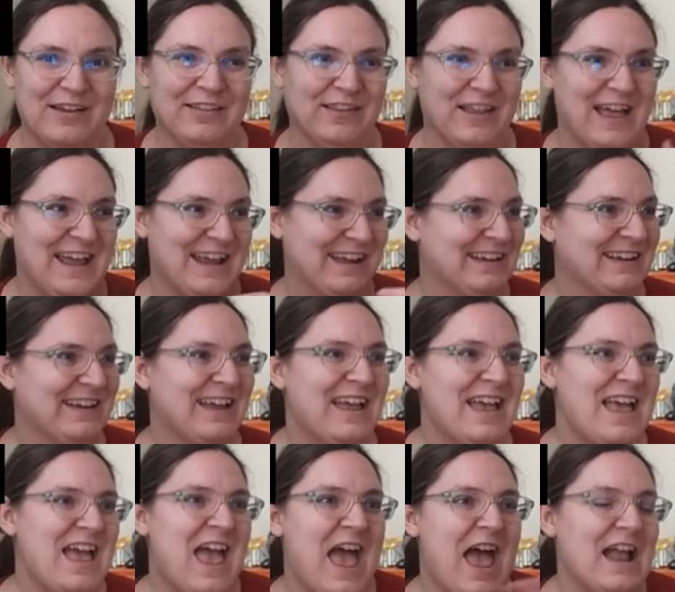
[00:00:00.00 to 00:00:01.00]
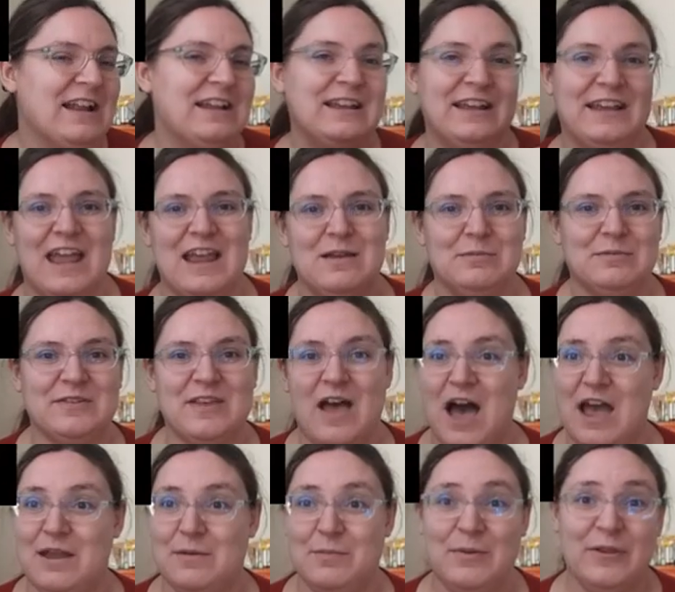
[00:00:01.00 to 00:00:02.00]
Like any games
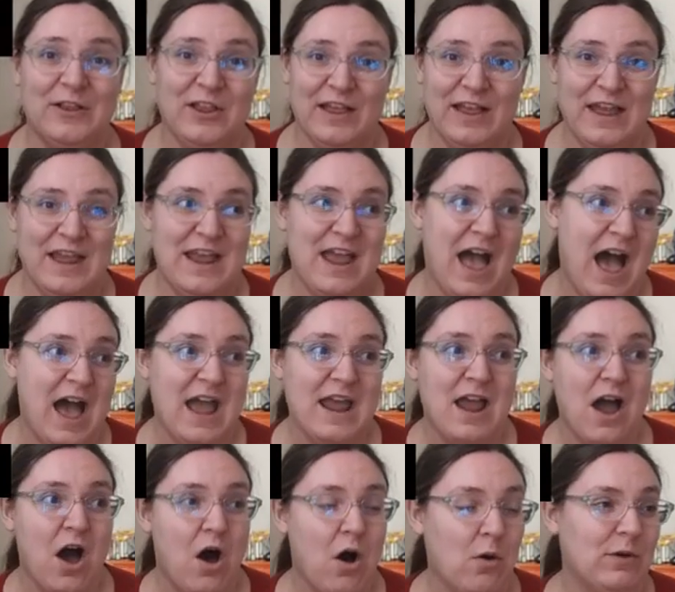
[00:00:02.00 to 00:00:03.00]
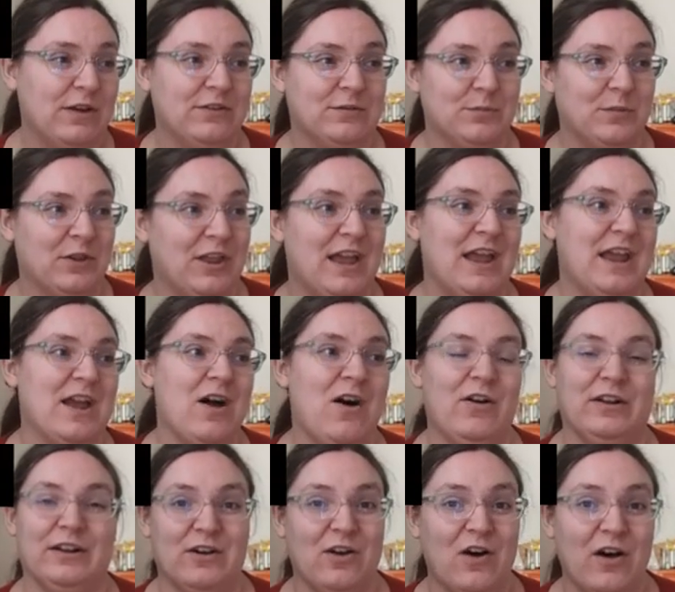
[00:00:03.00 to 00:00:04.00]
I play, I always play
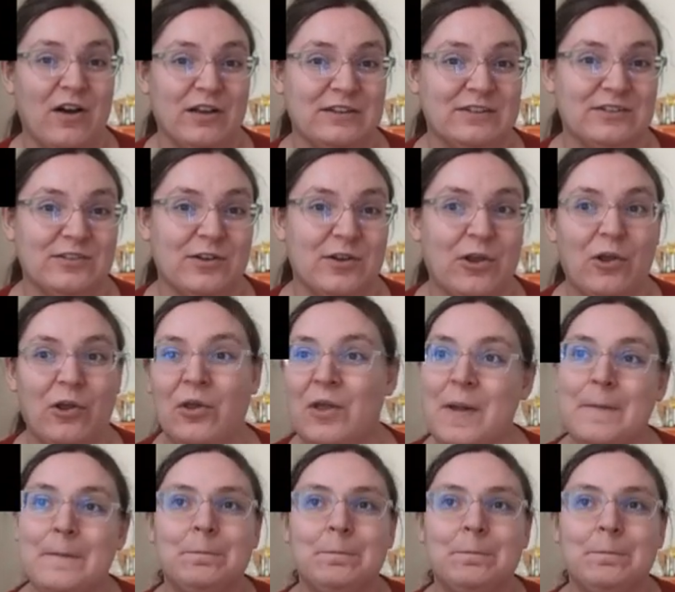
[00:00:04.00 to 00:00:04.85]
on a console.